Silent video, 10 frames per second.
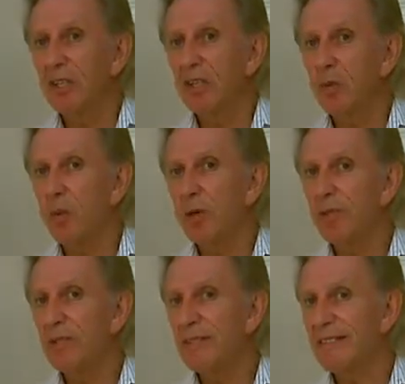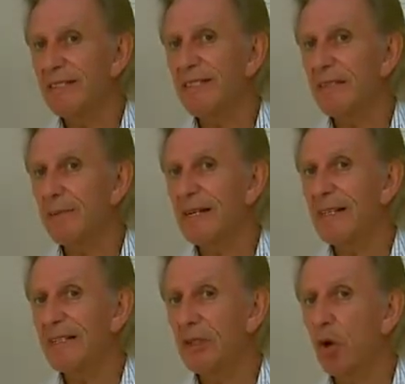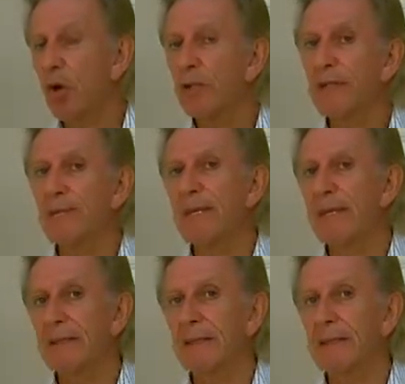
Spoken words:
you want to systemise and automate